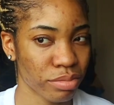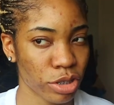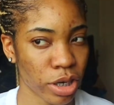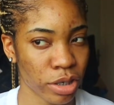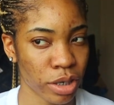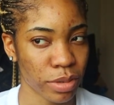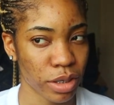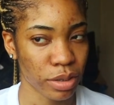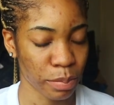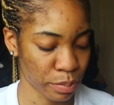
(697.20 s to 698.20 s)
Should I try them
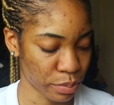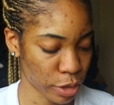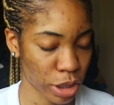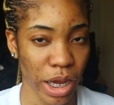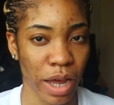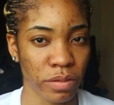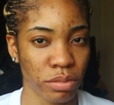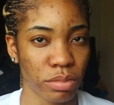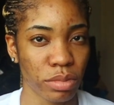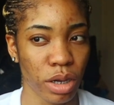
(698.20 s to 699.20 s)
today? Because I
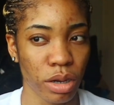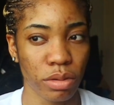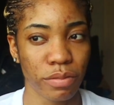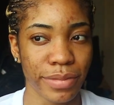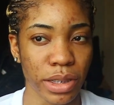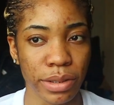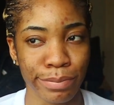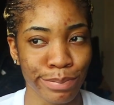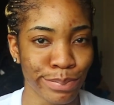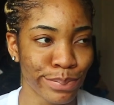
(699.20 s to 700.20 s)
haven't
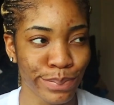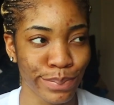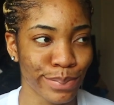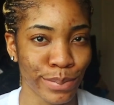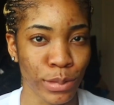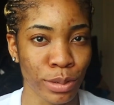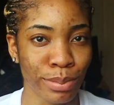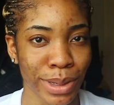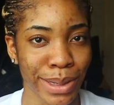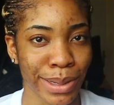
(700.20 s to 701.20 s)
really done
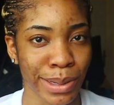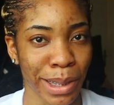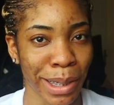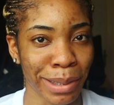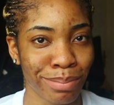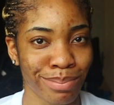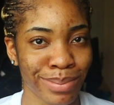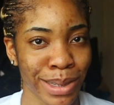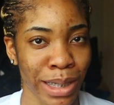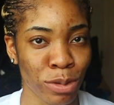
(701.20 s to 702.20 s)
my skincare
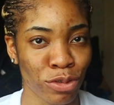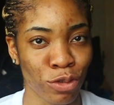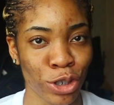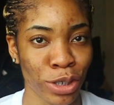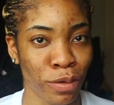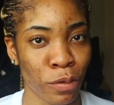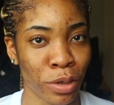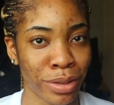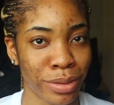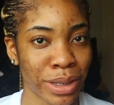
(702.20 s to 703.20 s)
because I was rushing
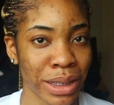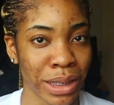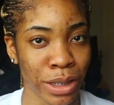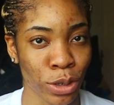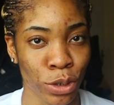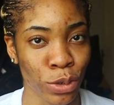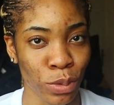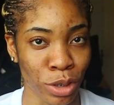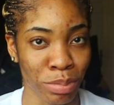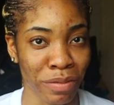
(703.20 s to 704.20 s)
for CDS, so I just
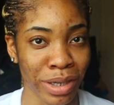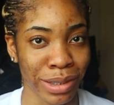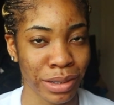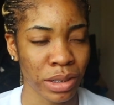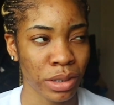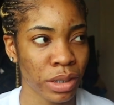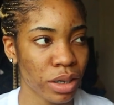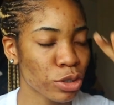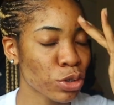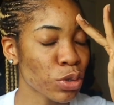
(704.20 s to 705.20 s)
washed my face.
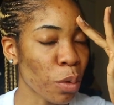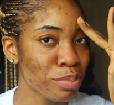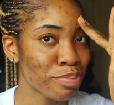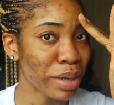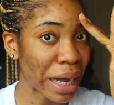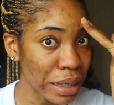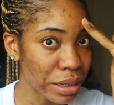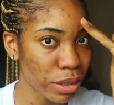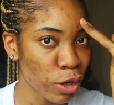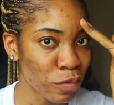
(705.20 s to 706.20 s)
So
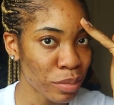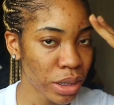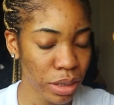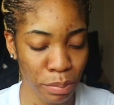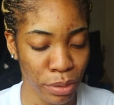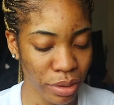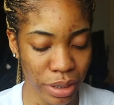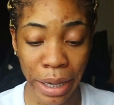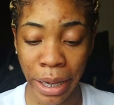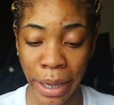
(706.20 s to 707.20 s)
bad of me. But
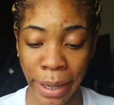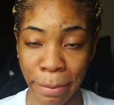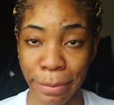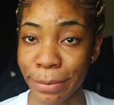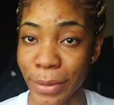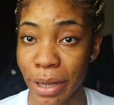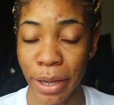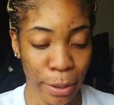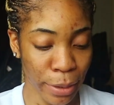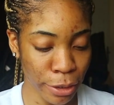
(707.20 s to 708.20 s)
yeah,
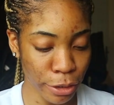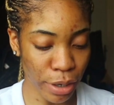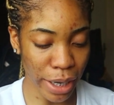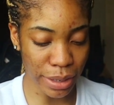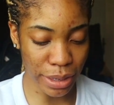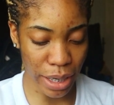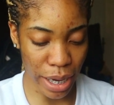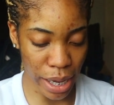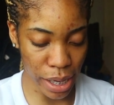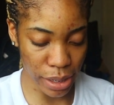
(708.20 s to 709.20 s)
we're gonna try it
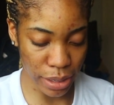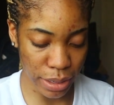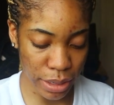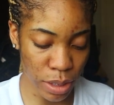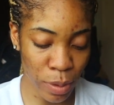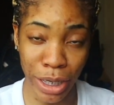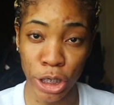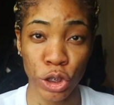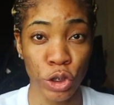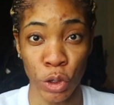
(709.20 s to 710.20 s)
today, see what
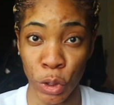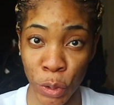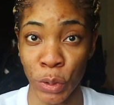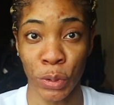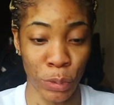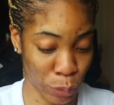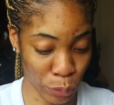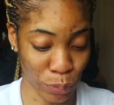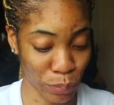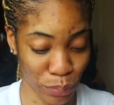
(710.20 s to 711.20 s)
it do.